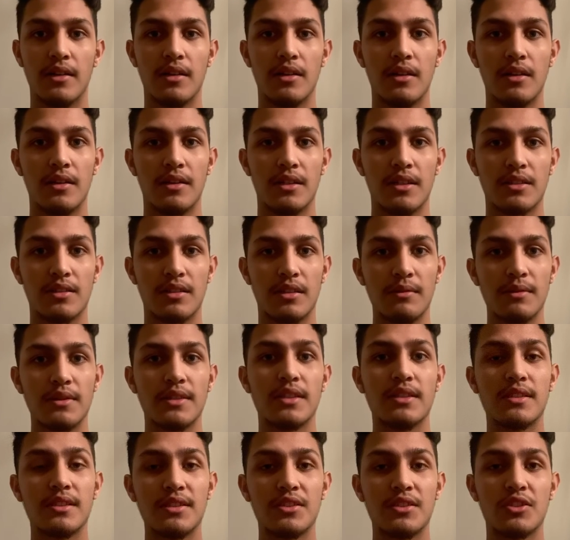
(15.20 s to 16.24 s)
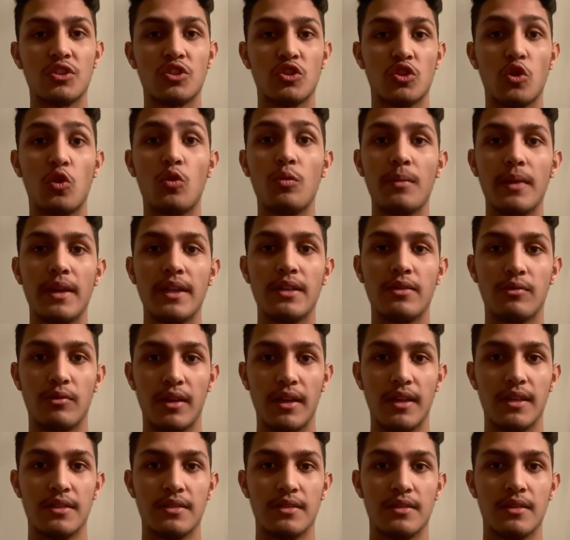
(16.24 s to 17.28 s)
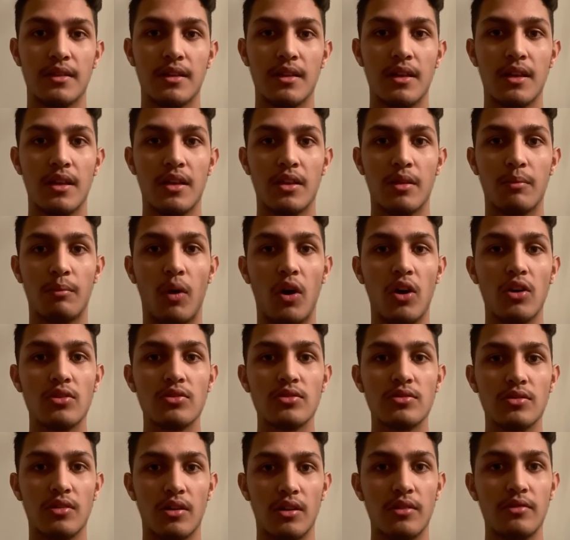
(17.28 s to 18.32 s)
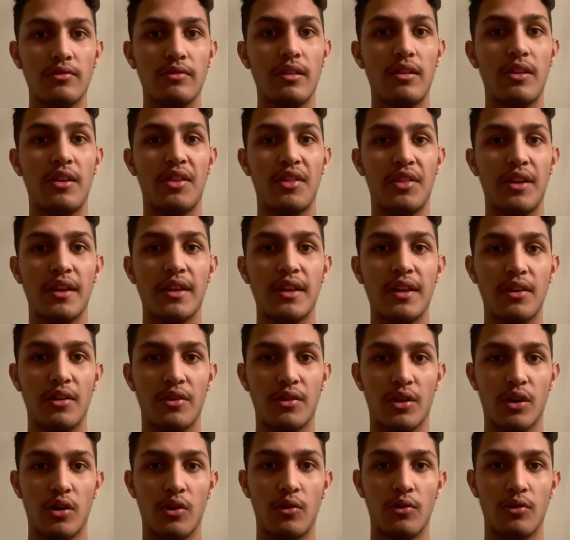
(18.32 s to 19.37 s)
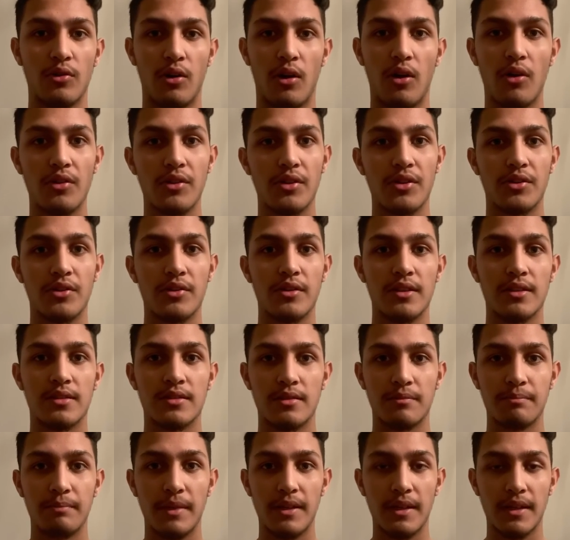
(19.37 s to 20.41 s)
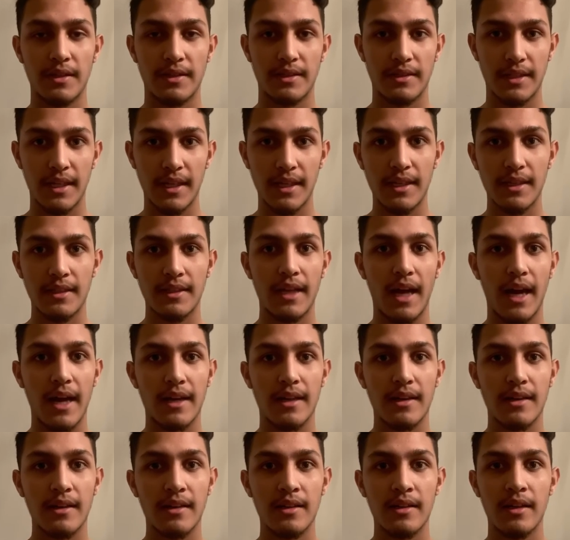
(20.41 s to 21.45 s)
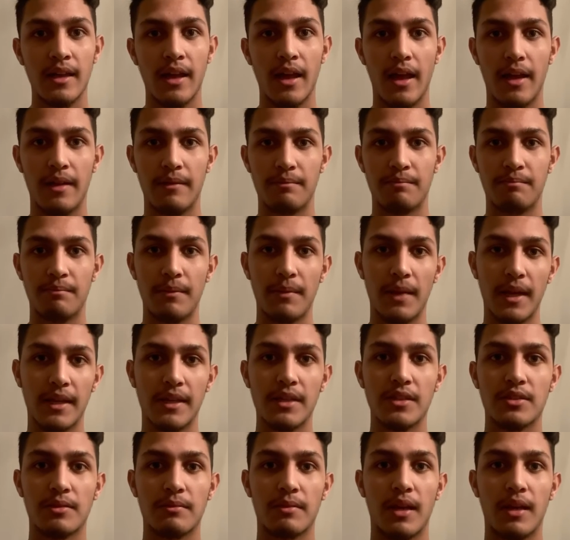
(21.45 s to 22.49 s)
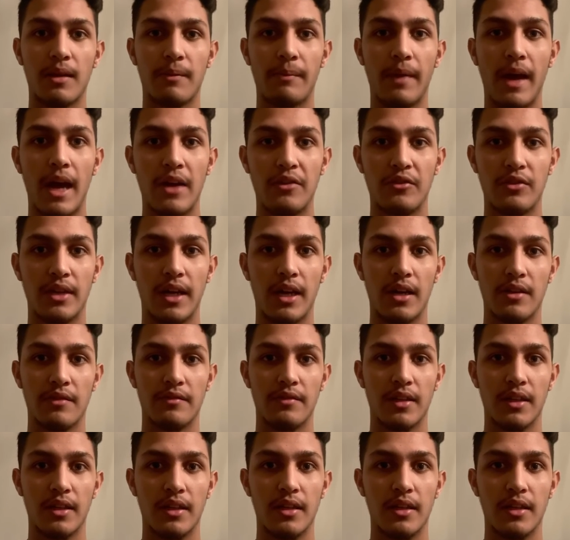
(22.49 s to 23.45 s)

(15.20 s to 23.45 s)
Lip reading: This limits us in so many ways. The models aren't really thinking on their own. All they're doing is taking data and making some kind of pattern out of it.